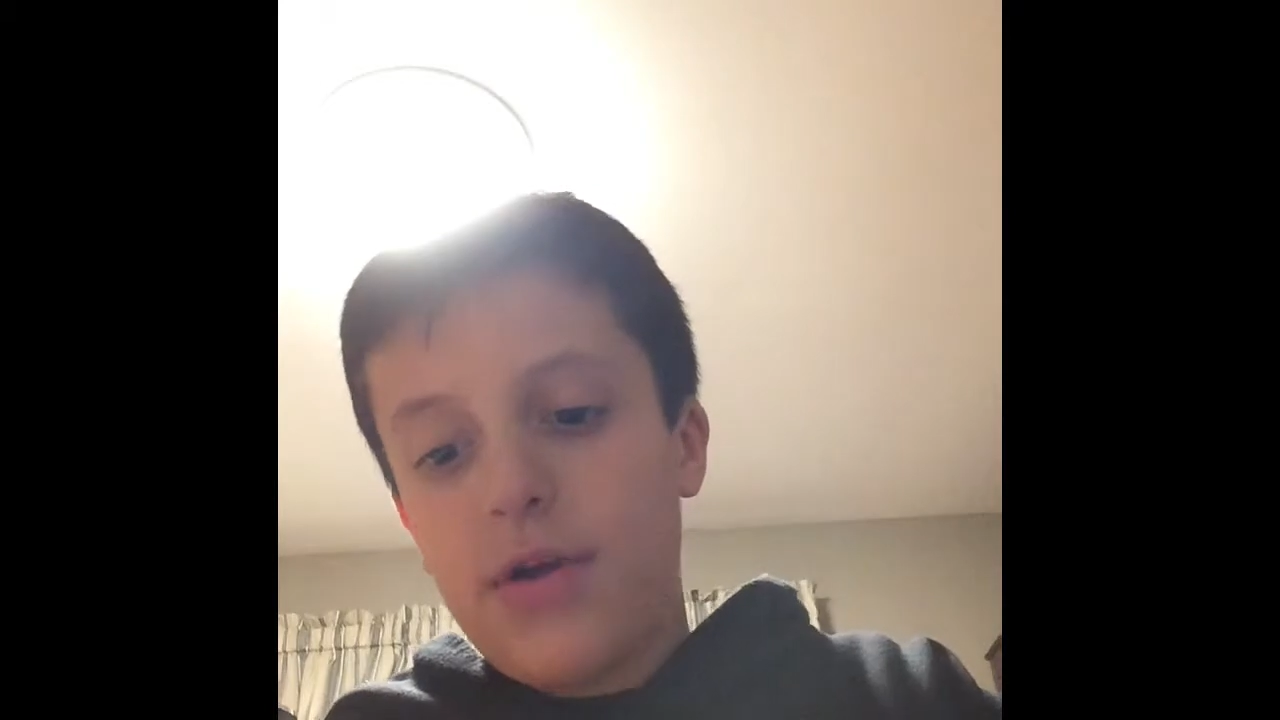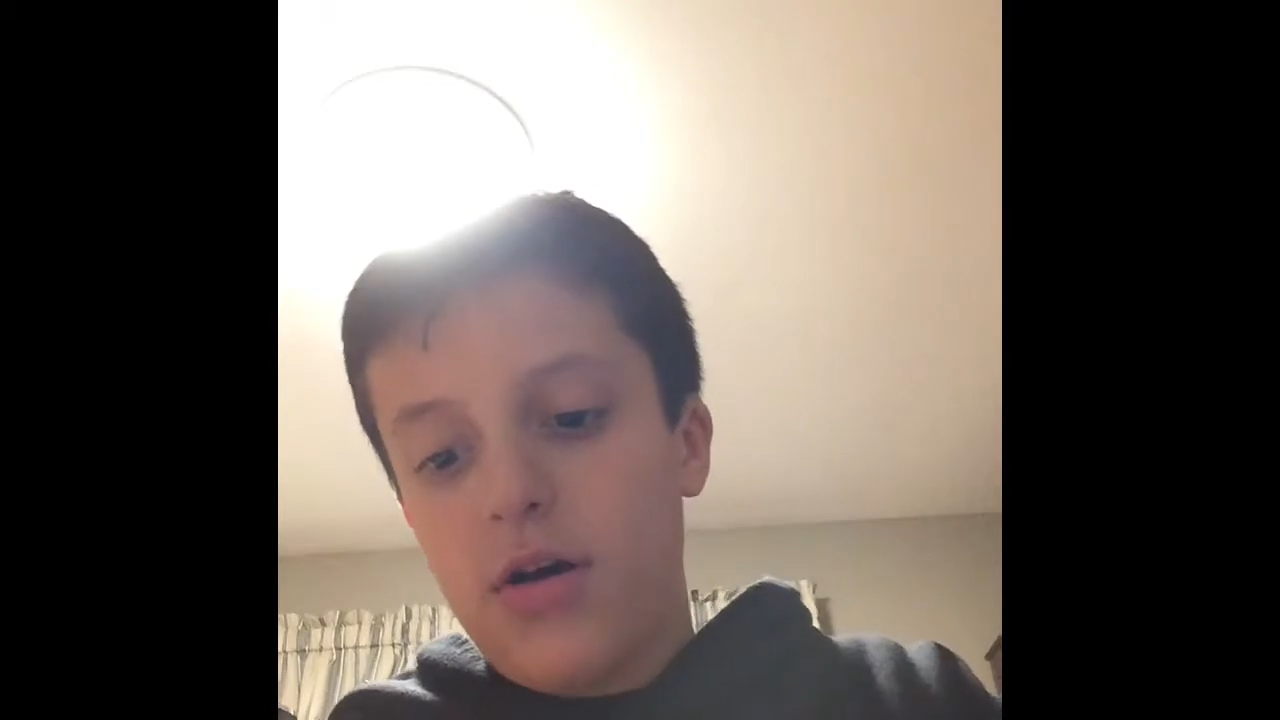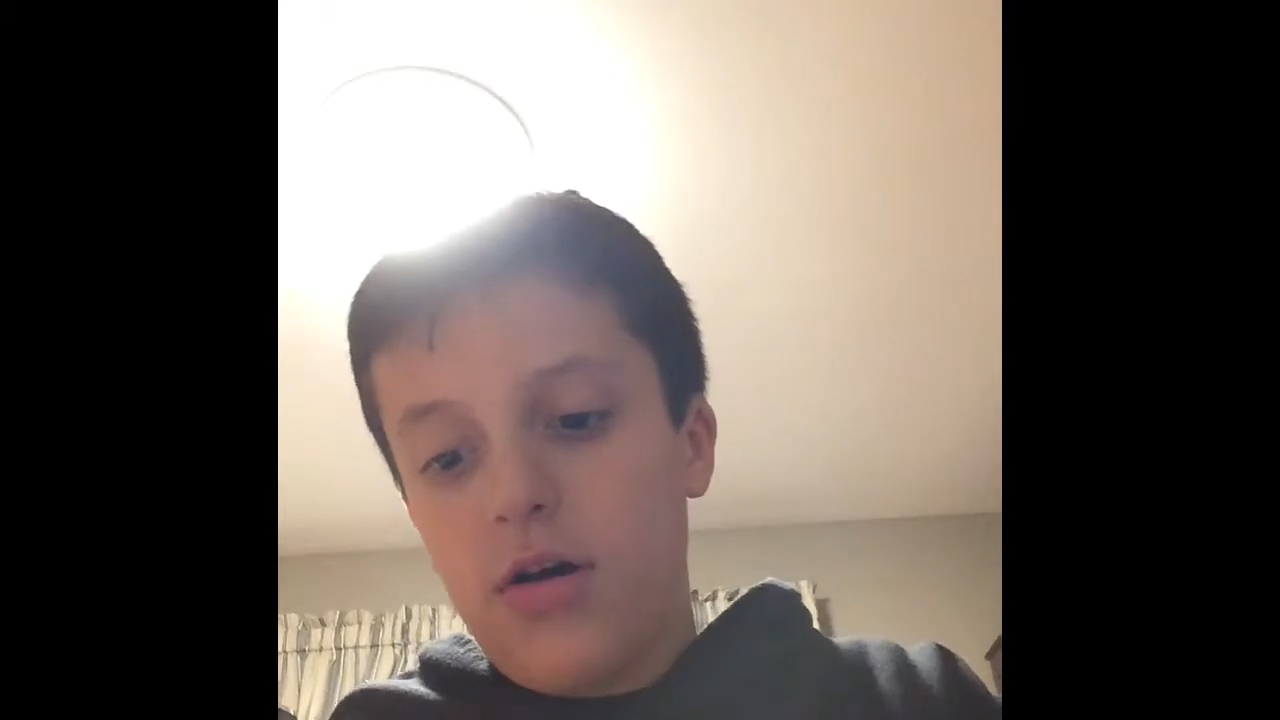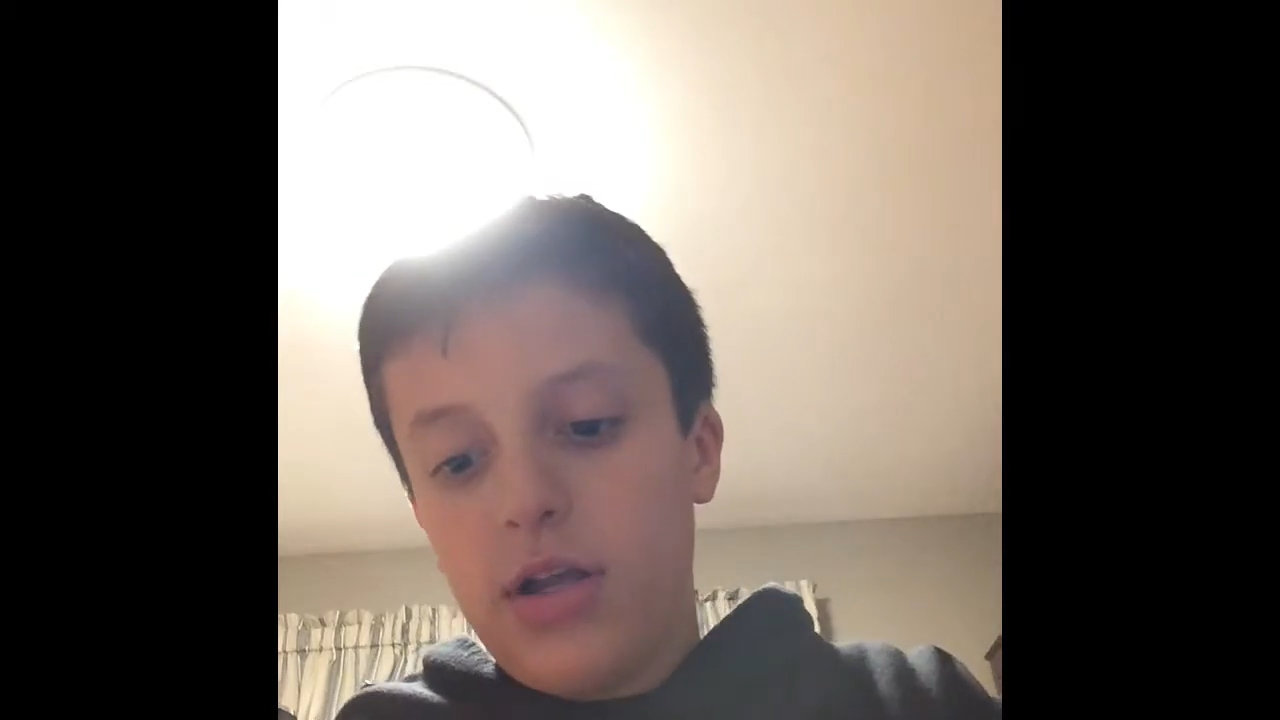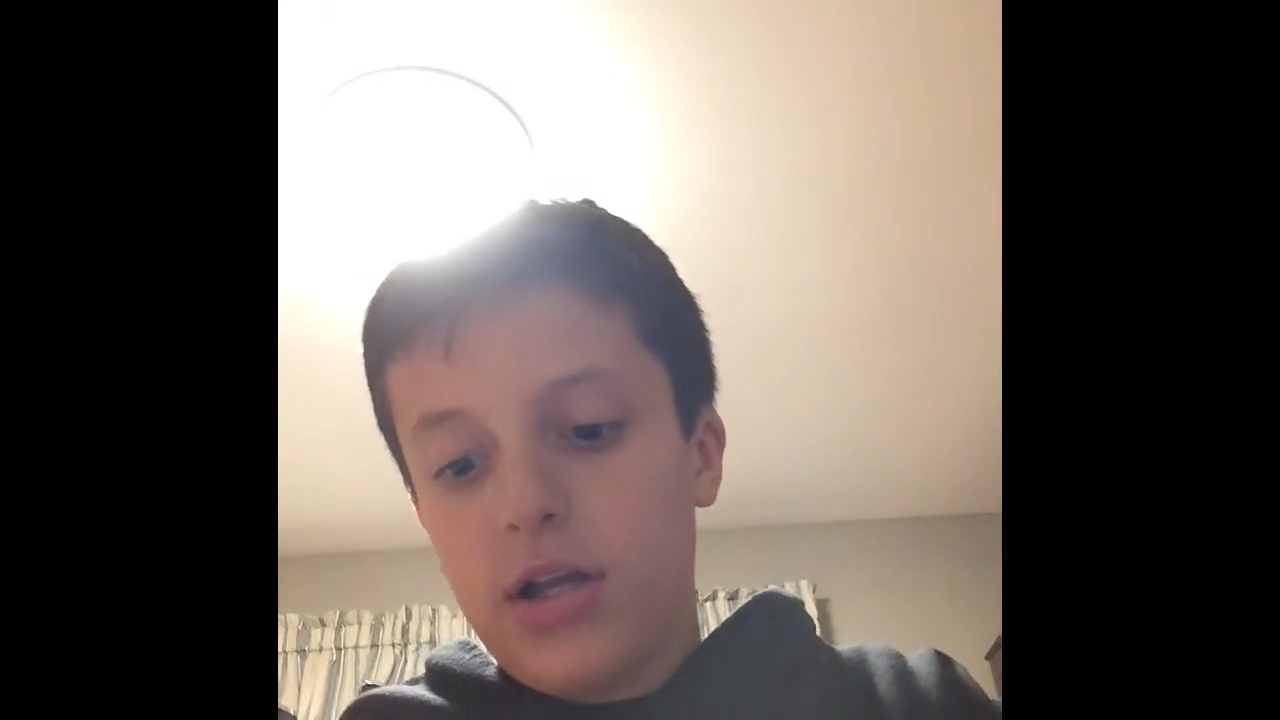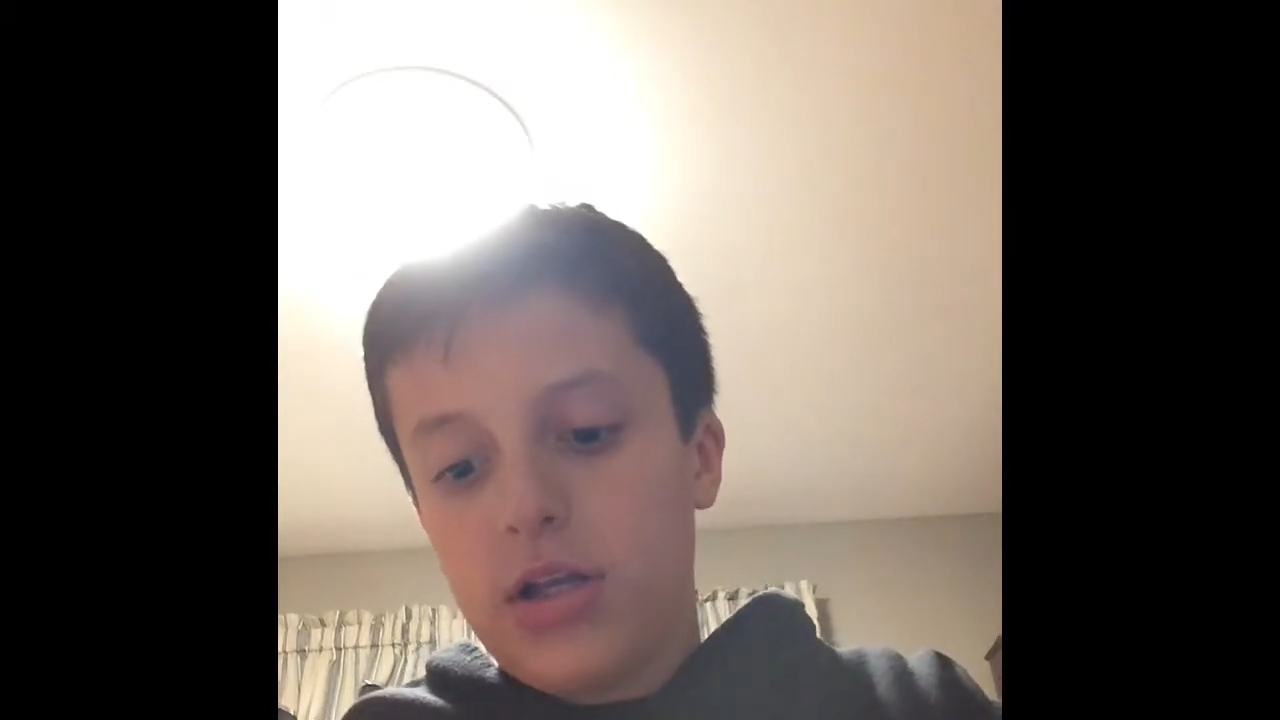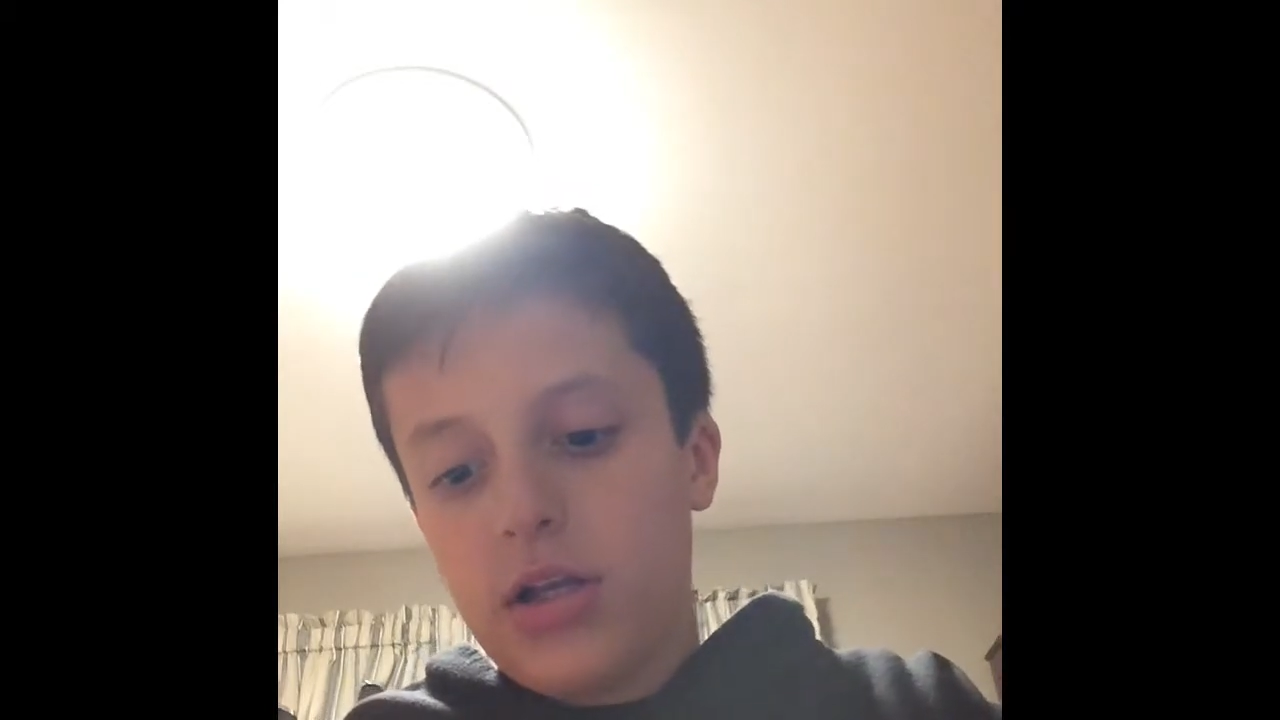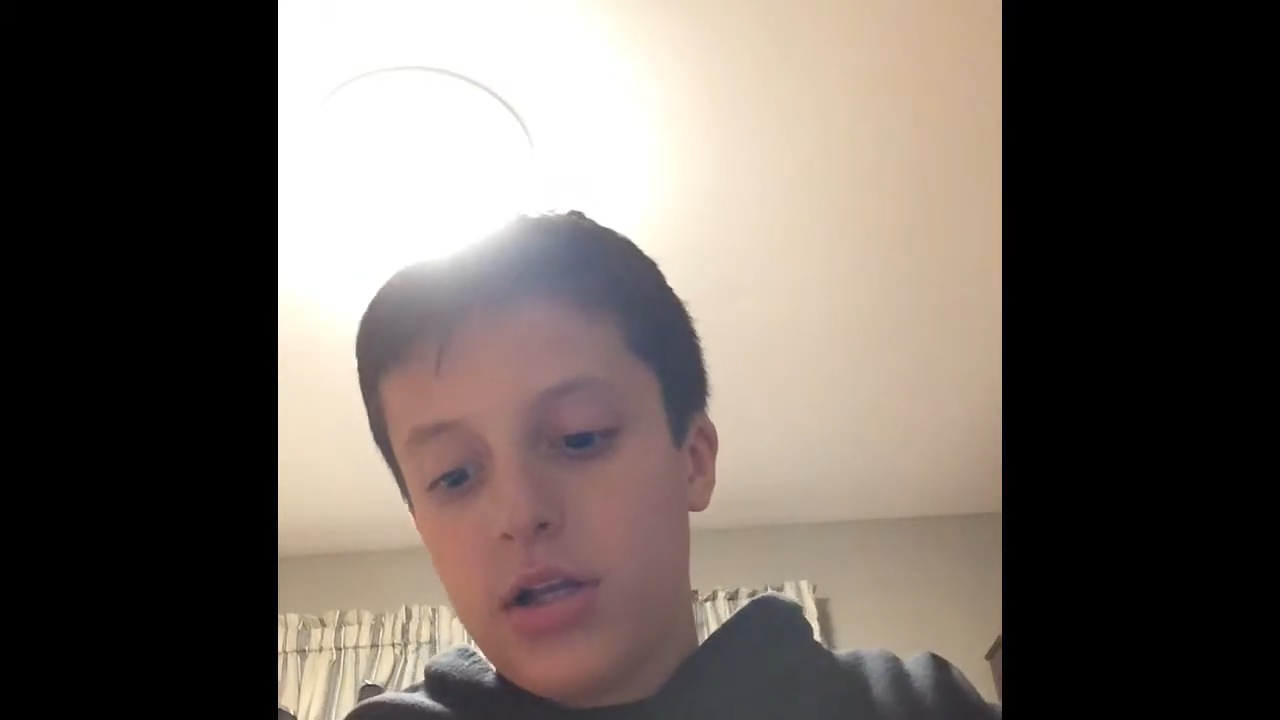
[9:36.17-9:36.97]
it all just